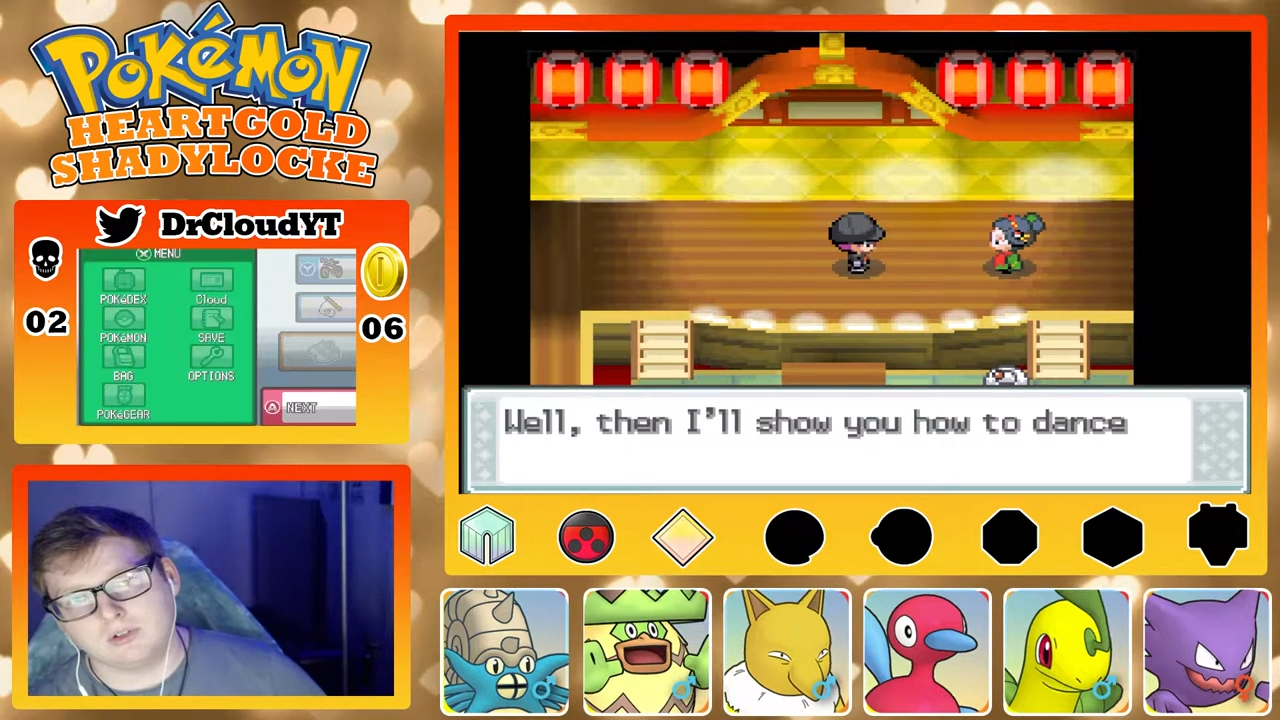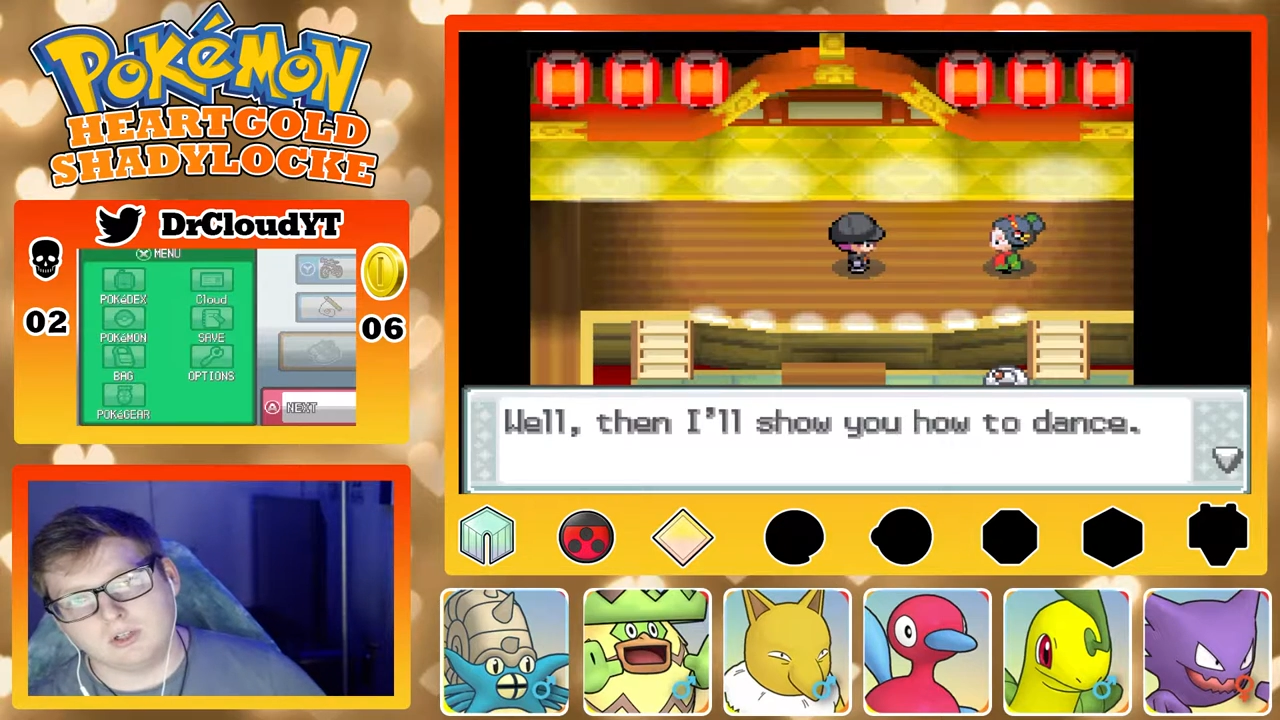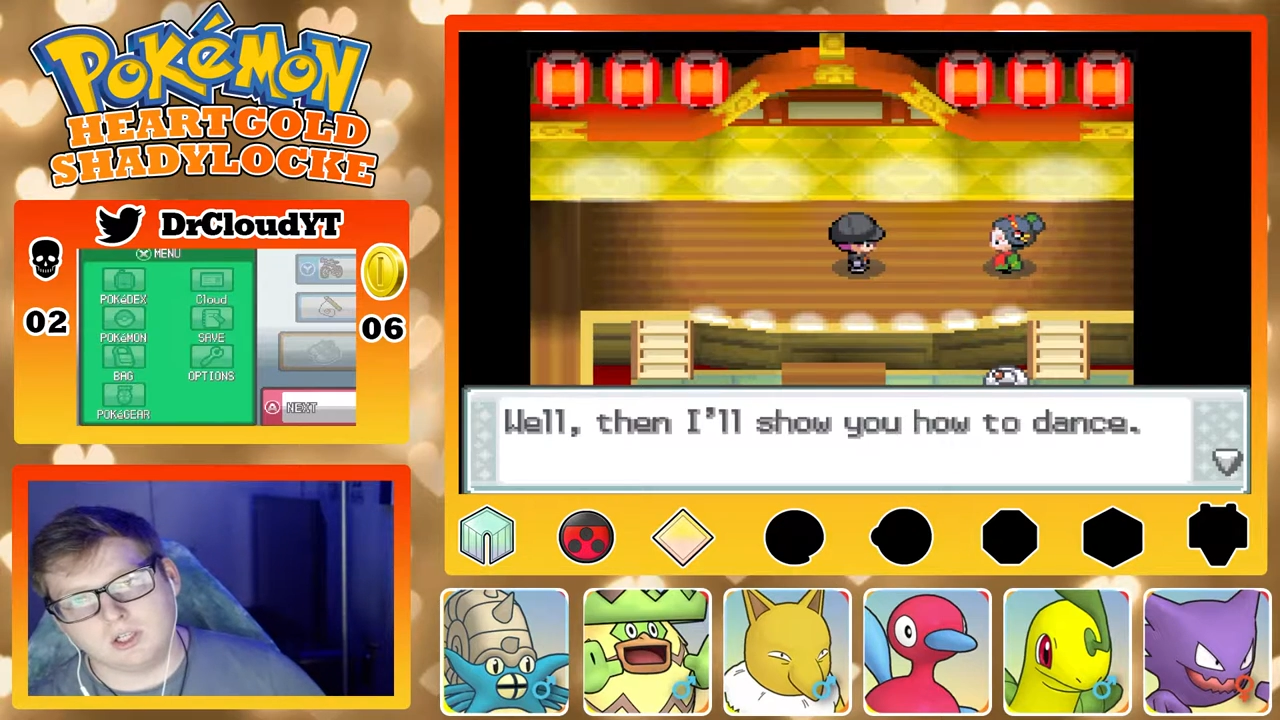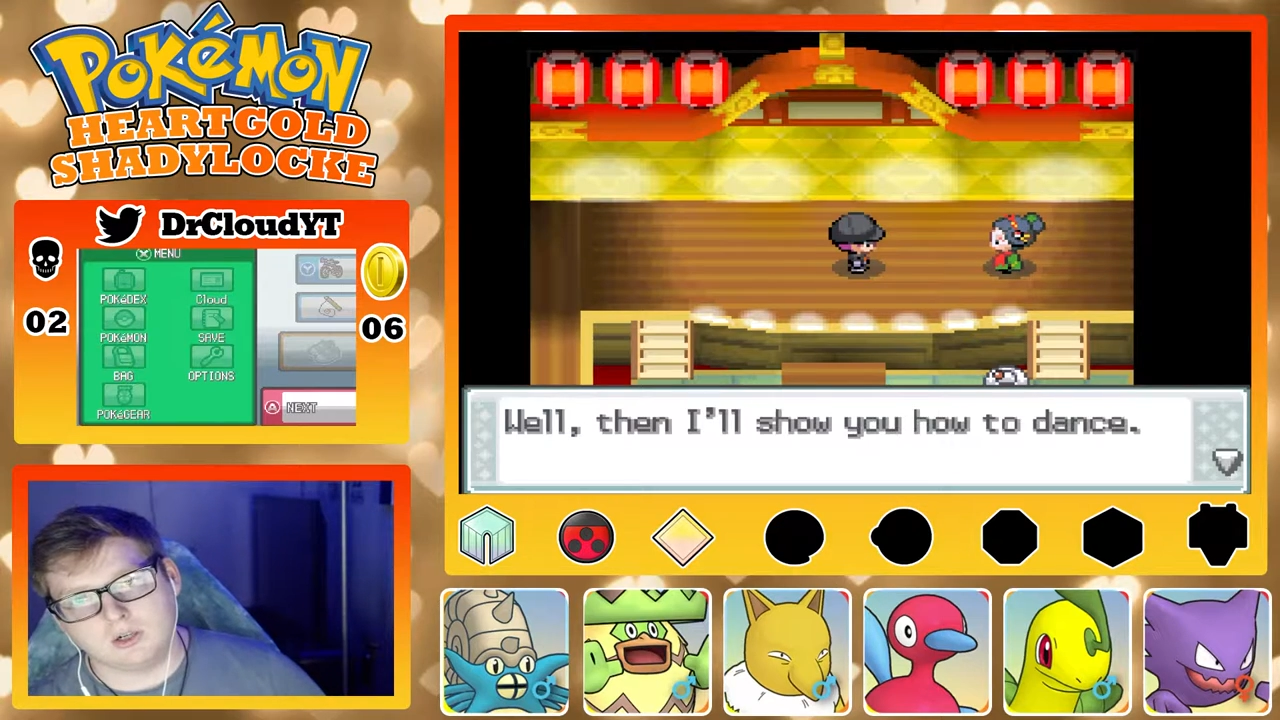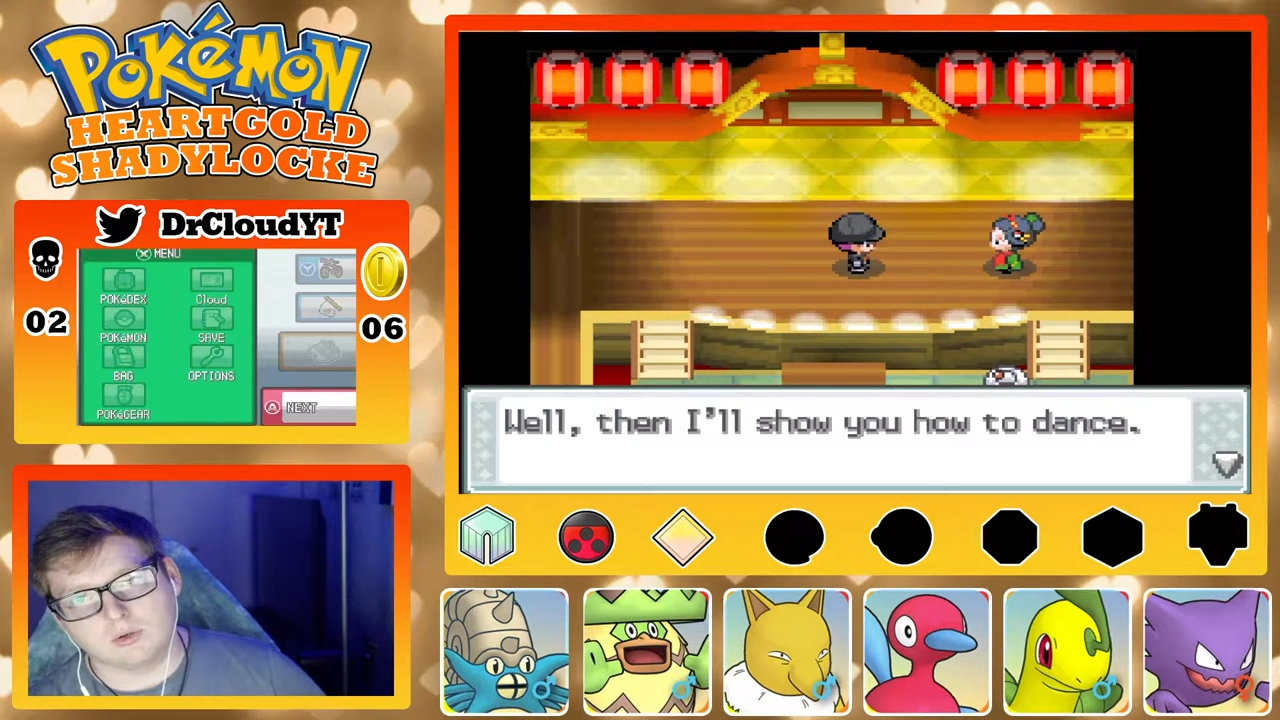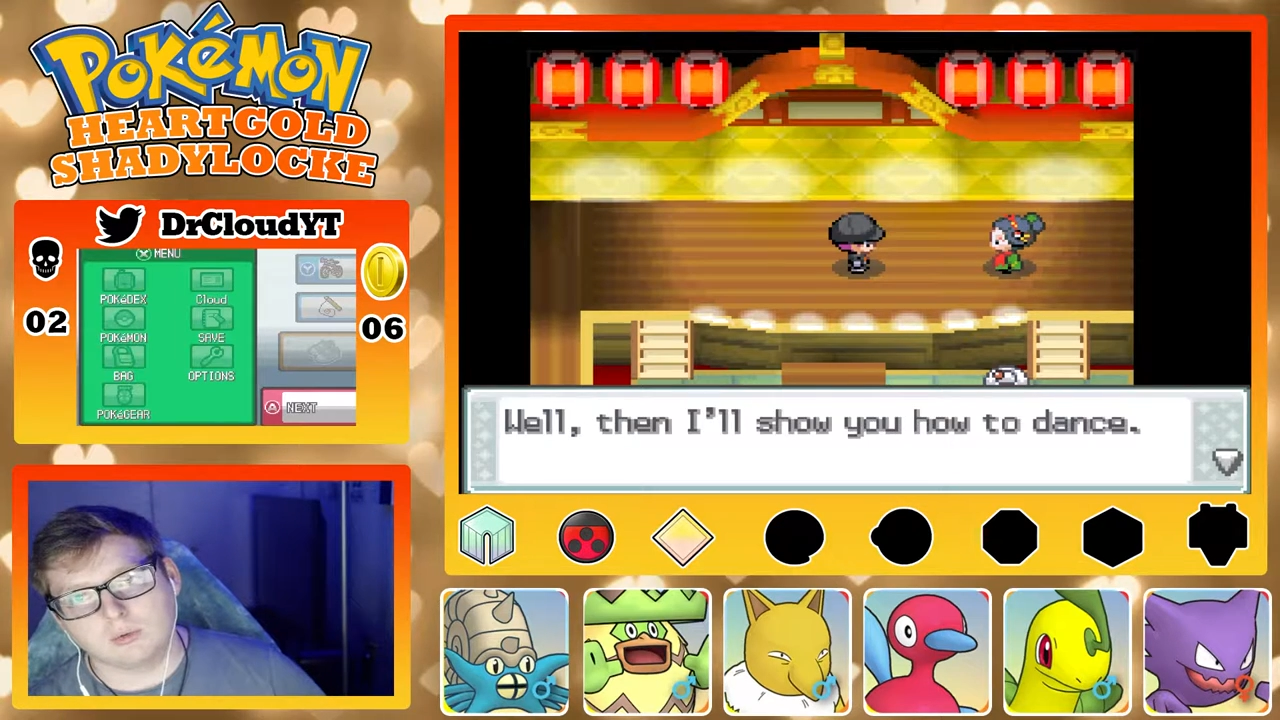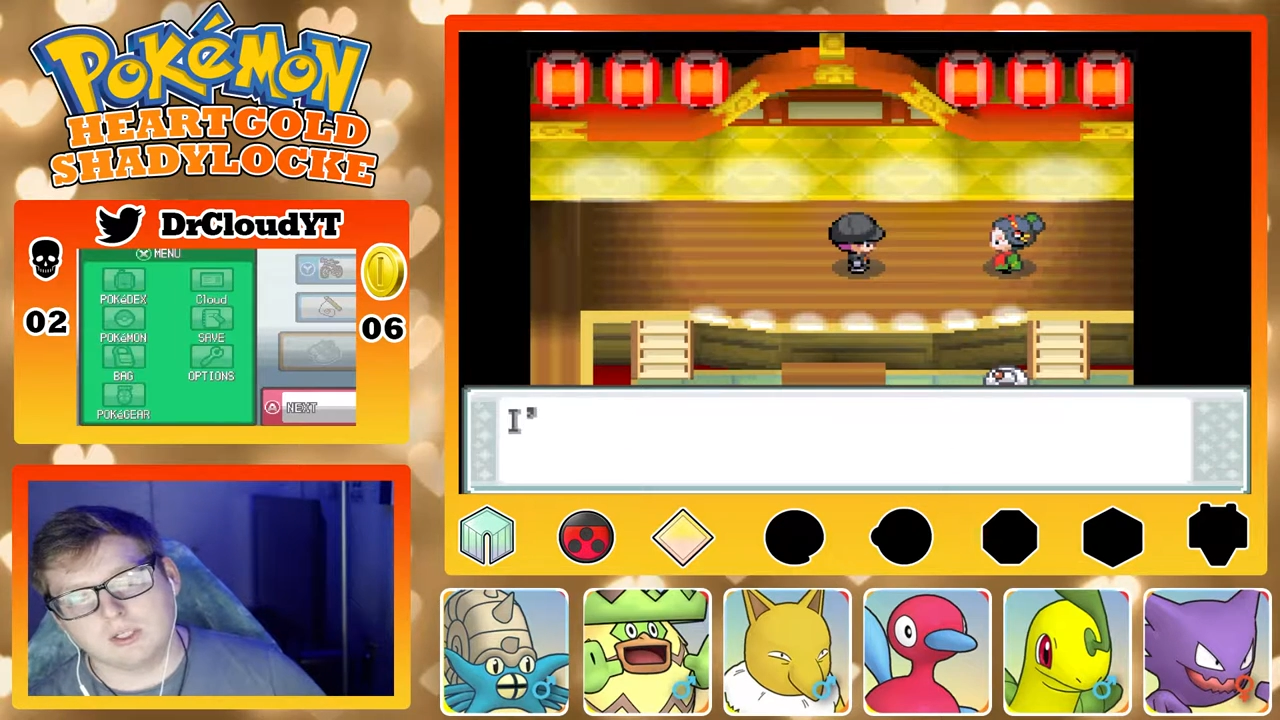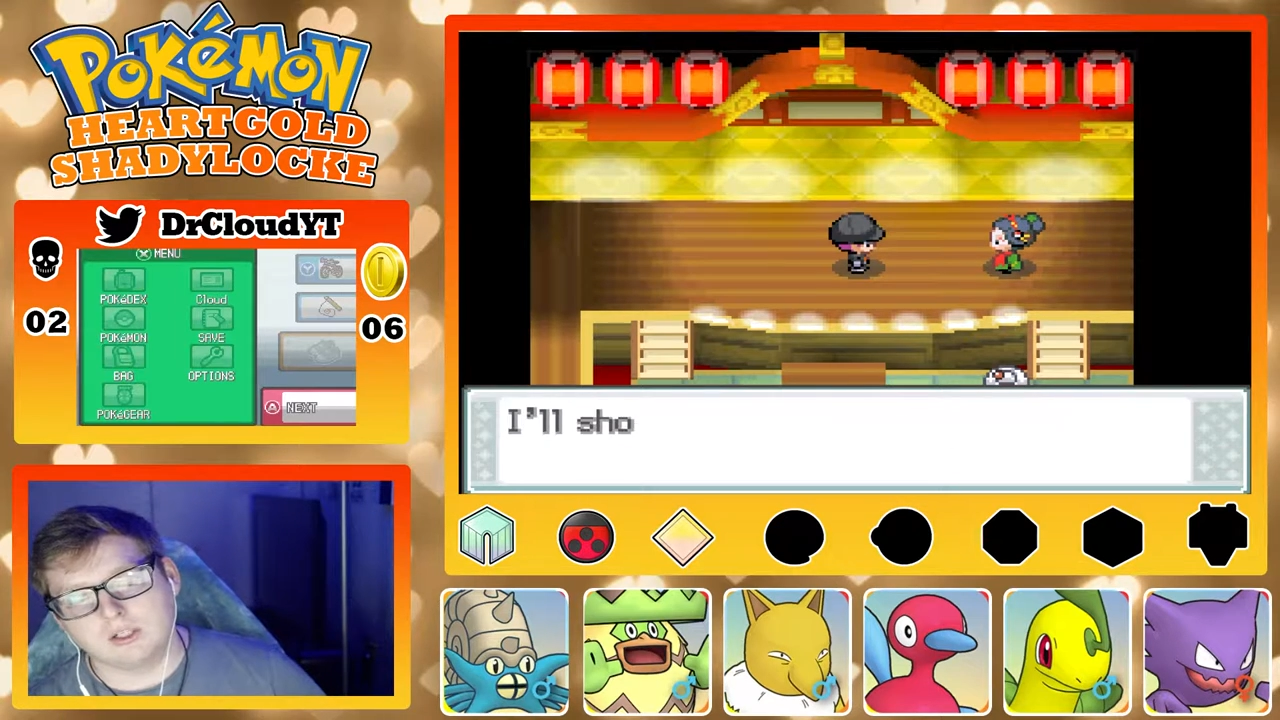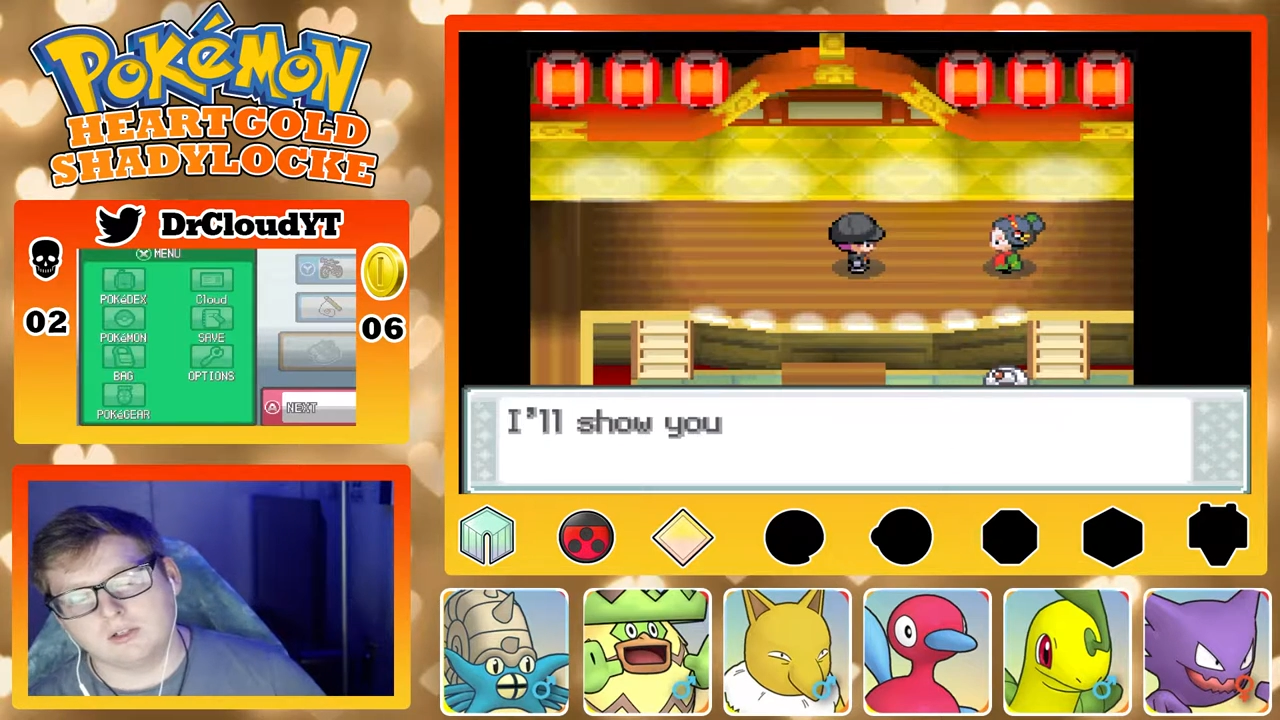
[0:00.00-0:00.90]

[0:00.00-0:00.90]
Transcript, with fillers: Nidoqueen.